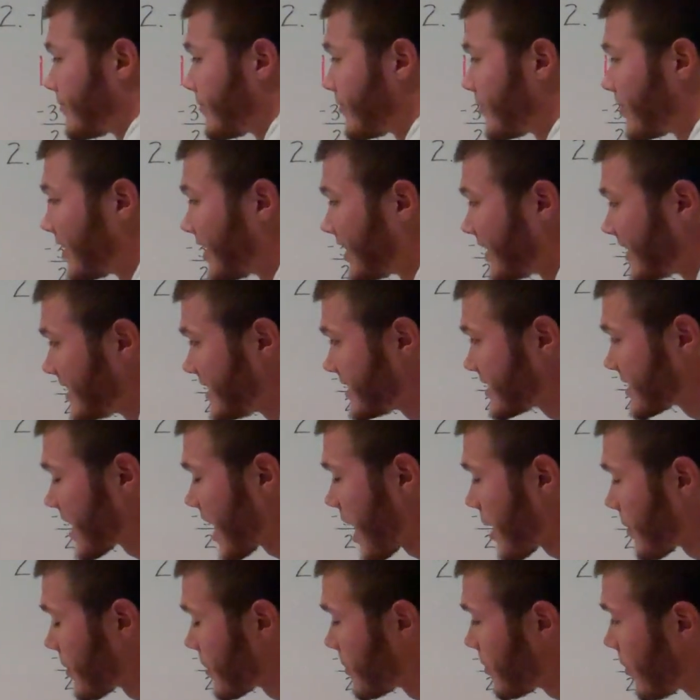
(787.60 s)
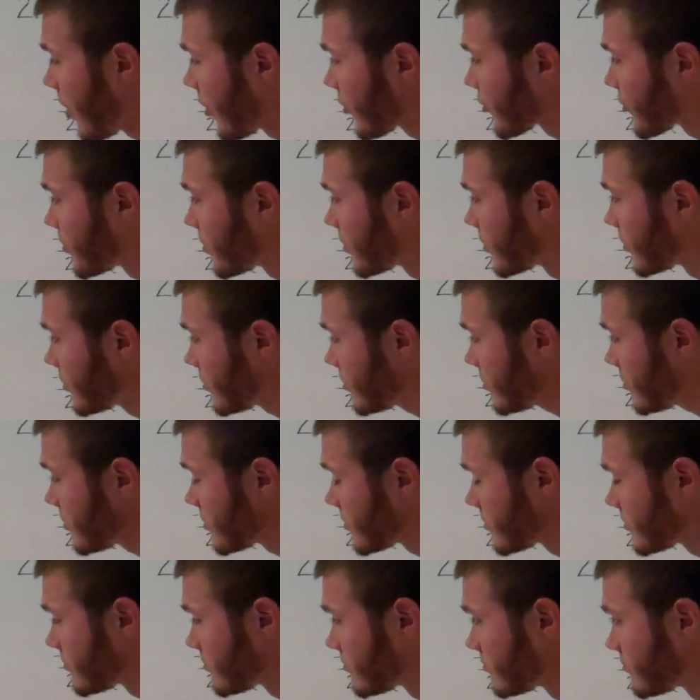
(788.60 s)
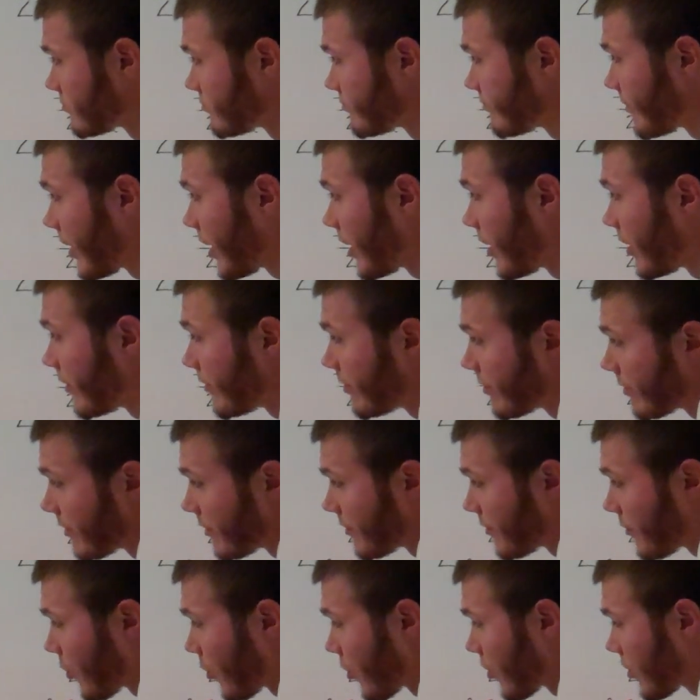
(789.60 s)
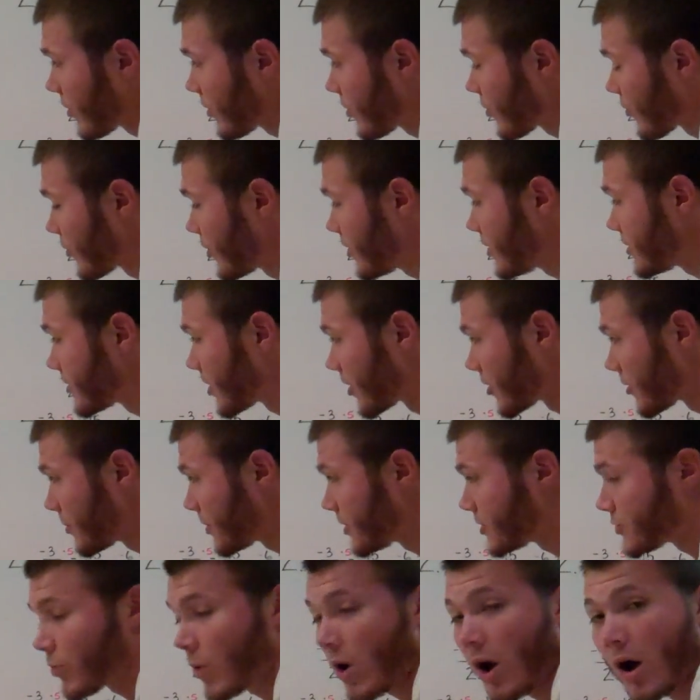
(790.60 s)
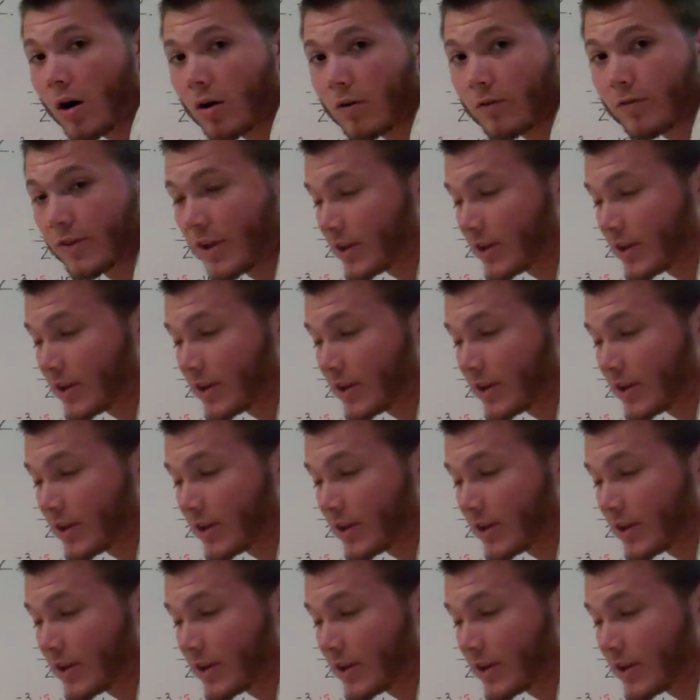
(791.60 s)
The least common multiple of 4 and 3 is going to be 12.